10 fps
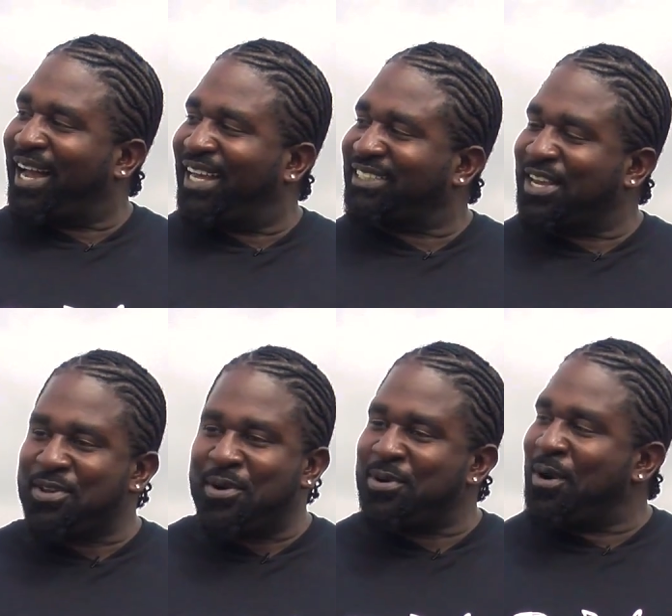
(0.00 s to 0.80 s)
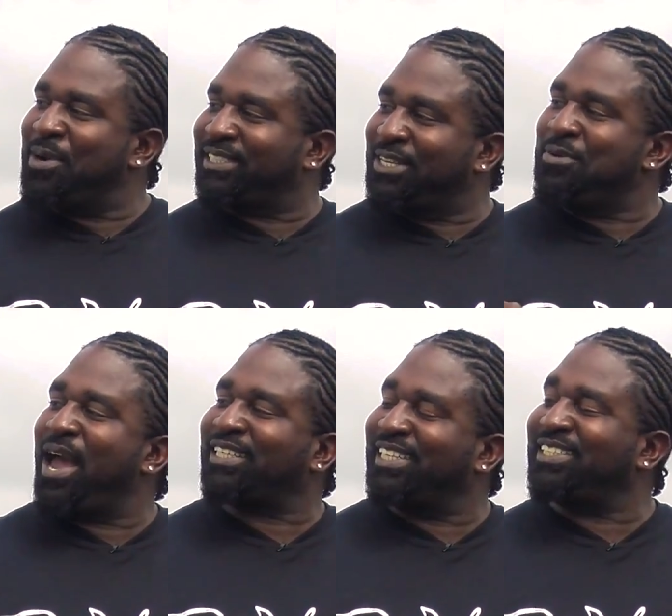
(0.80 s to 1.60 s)
Like I said, you don't know until
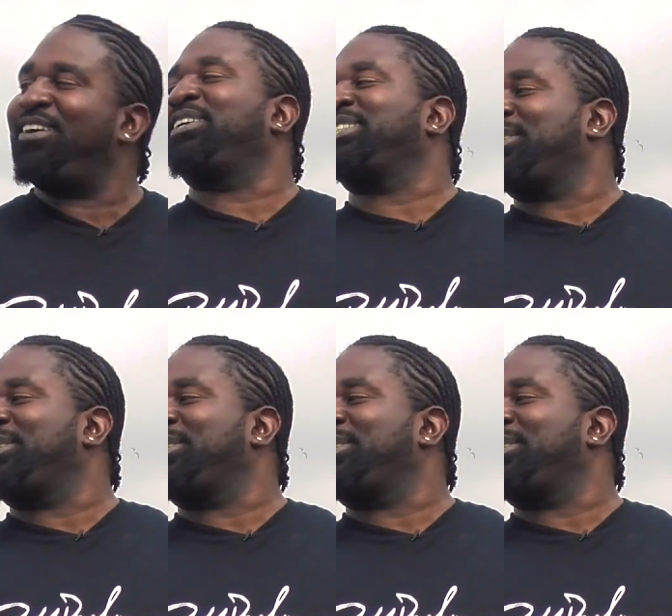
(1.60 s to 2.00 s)
you actually talk to